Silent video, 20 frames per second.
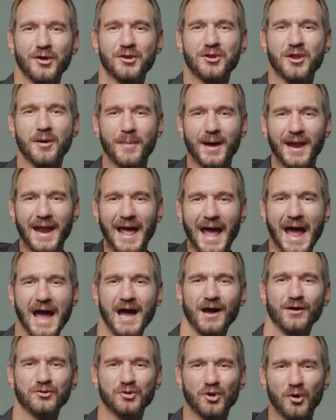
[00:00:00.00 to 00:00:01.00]
no matter
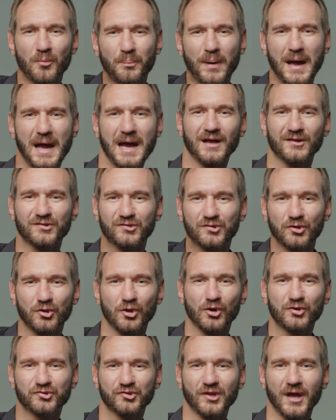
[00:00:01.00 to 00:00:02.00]
how your past
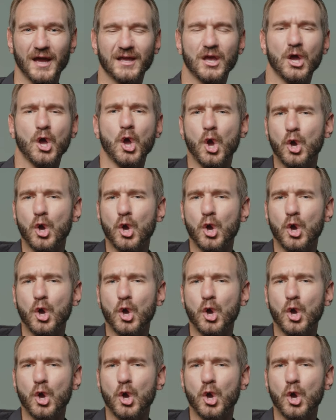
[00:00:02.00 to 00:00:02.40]
looks like,